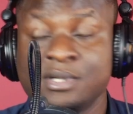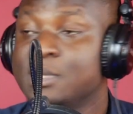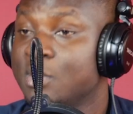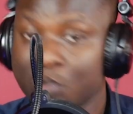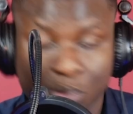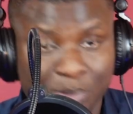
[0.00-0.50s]

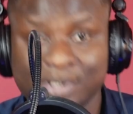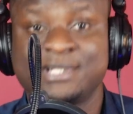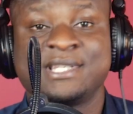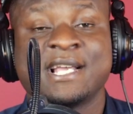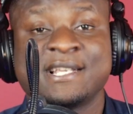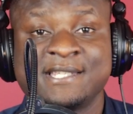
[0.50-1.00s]

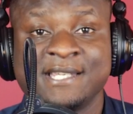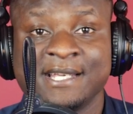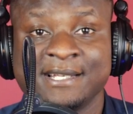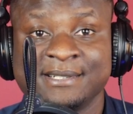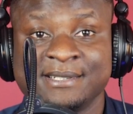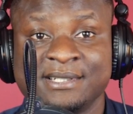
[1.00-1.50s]
momonti ase
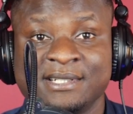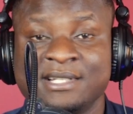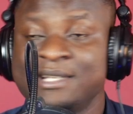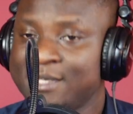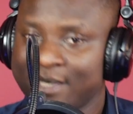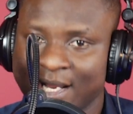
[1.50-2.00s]

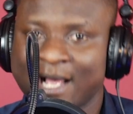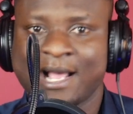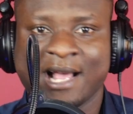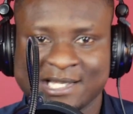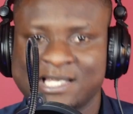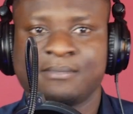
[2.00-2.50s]
na
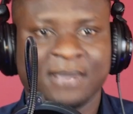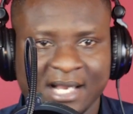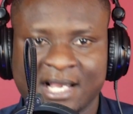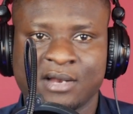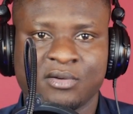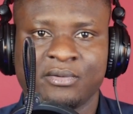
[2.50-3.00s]
asa
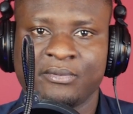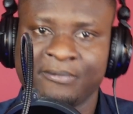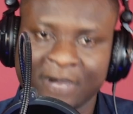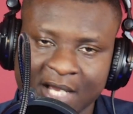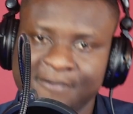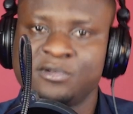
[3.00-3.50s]
maka no
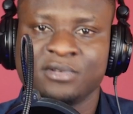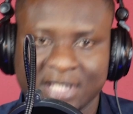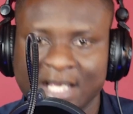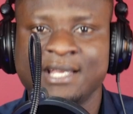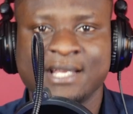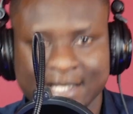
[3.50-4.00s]
5 to
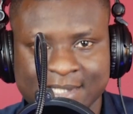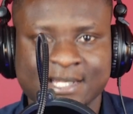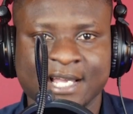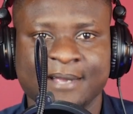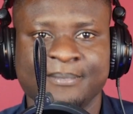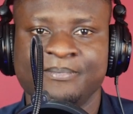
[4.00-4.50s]
10 years
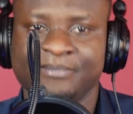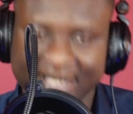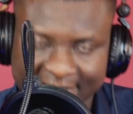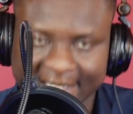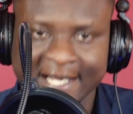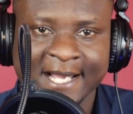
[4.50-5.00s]
time
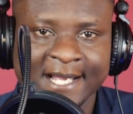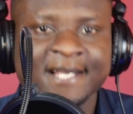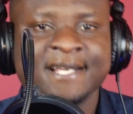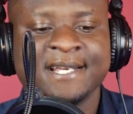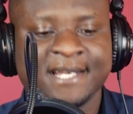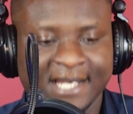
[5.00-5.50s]
meti ha
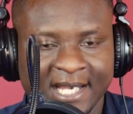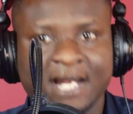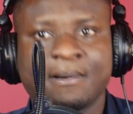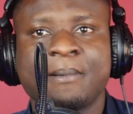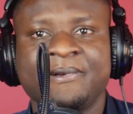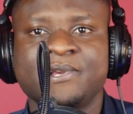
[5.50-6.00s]
and I
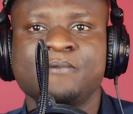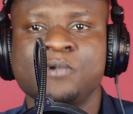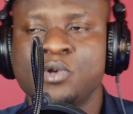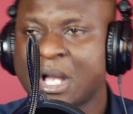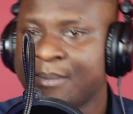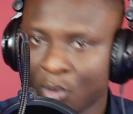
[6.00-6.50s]
behwe
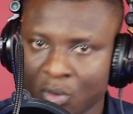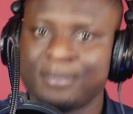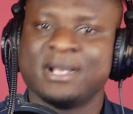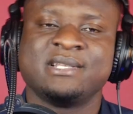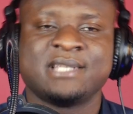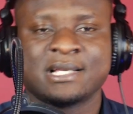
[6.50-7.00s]
video abe
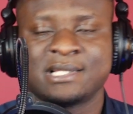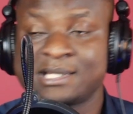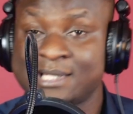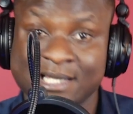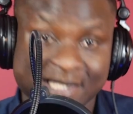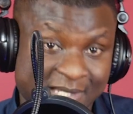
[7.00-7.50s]
comment ase
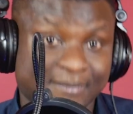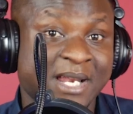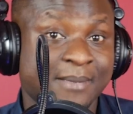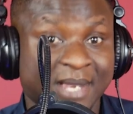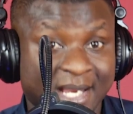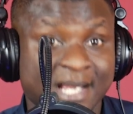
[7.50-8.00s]
say some na
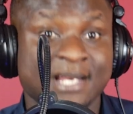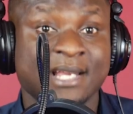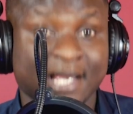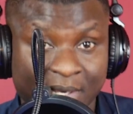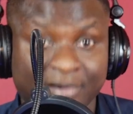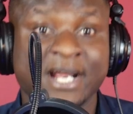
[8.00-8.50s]
make na
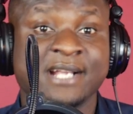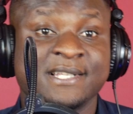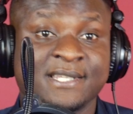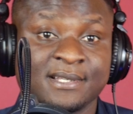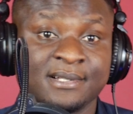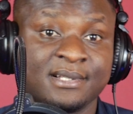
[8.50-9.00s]

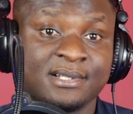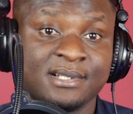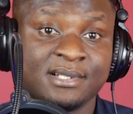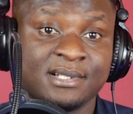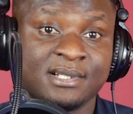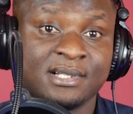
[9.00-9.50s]
right
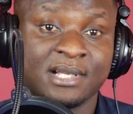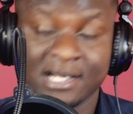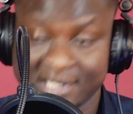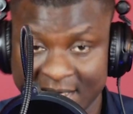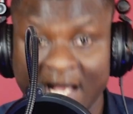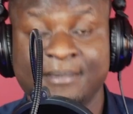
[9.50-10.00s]

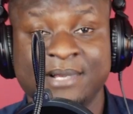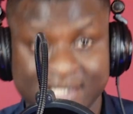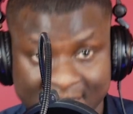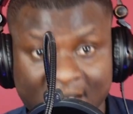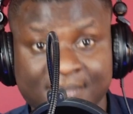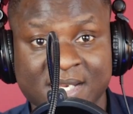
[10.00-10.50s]
time is
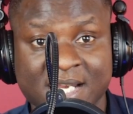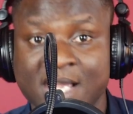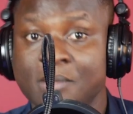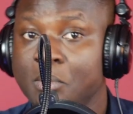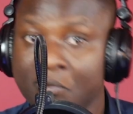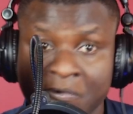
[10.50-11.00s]
coming na
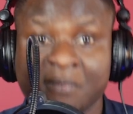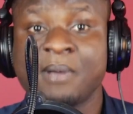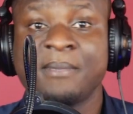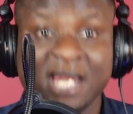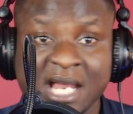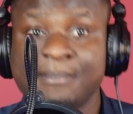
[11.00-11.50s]
before
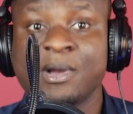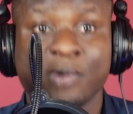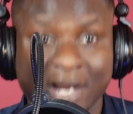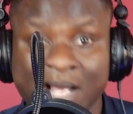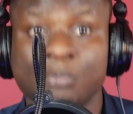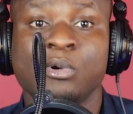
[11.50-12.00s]
me na be
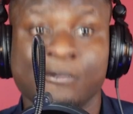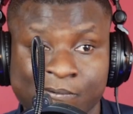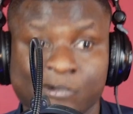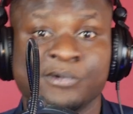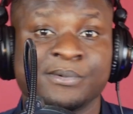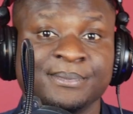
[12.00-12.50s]
wala brofo
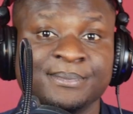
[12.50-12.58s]
no.